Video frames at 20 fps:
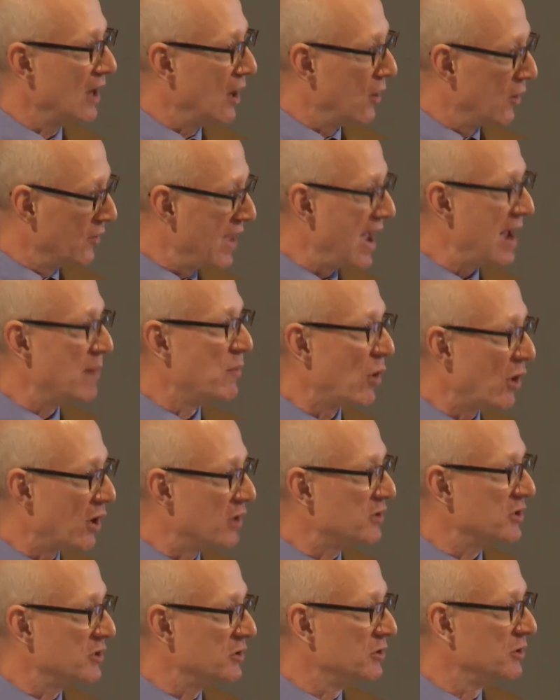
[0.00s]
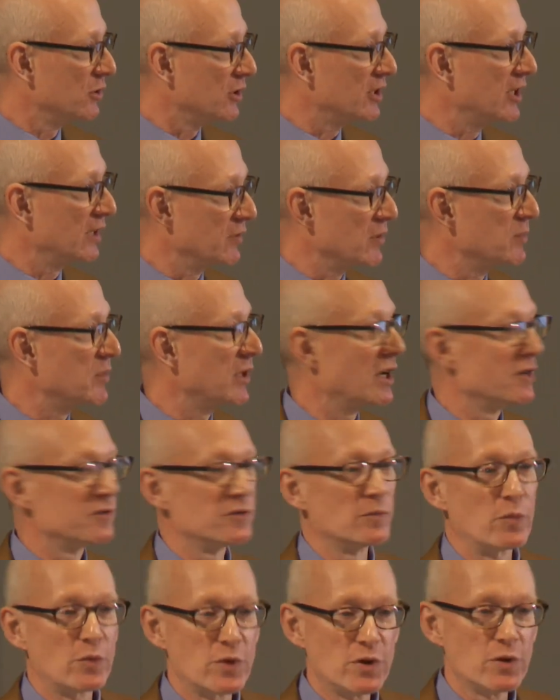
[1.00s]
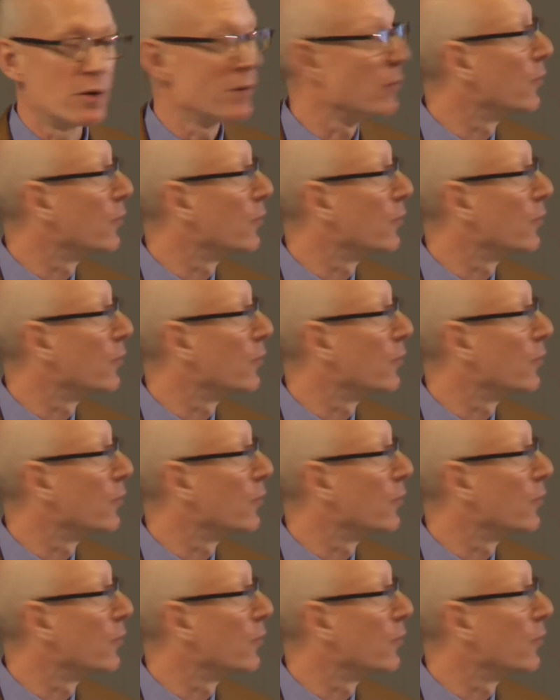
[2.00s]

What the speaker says: on that margin, you're giving because of pure